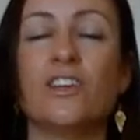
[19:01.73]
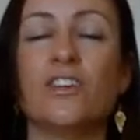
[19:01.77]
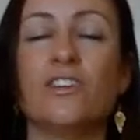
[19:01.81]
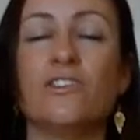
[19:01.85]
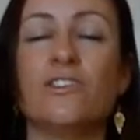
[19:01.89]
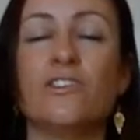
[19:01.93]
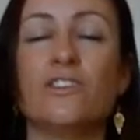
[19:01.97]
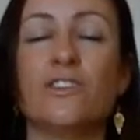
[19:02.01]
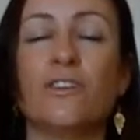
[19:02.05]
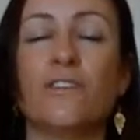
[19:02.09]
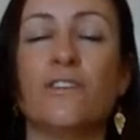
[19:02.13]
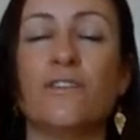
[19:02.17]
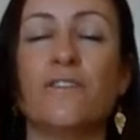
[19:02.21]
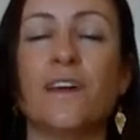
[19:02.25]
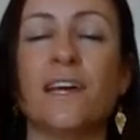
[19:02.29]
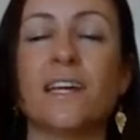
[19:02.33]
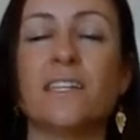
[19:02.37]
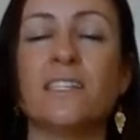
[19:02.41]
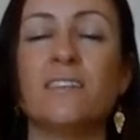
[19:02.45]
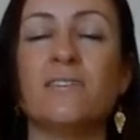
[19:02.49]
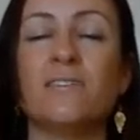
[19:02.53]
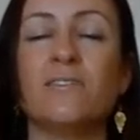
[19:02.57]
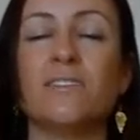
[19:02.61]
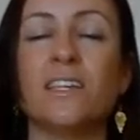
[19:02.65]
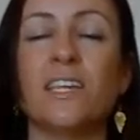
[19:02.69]
you should
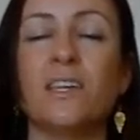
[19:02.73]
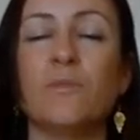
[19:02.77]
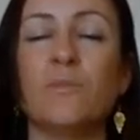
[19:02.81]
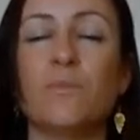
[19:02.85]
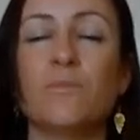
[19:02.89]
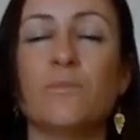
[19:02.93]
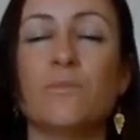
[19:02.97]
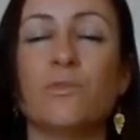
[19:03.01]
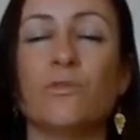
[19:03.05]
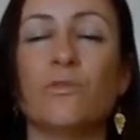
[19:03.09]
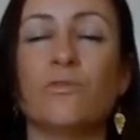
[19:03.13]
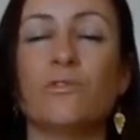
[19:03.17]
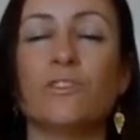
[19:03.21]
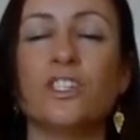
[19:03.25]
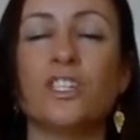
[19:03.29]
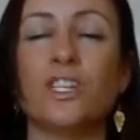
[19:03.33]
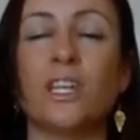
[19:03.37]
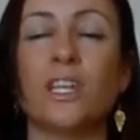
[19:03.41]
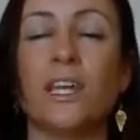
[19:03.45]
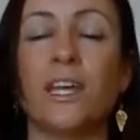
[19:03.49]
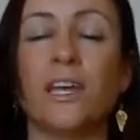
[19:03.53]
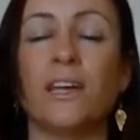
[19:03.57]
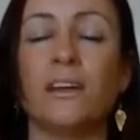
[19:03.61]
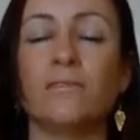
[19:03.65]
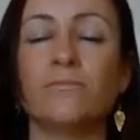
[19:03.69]
effectively be
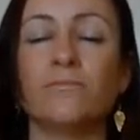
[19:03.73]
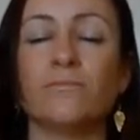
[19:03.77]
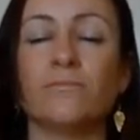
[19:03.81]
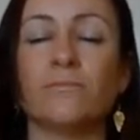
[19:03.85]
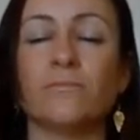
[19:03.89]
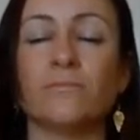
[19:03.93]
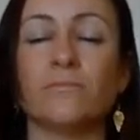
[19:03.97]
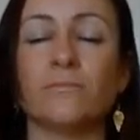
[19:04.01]
pushing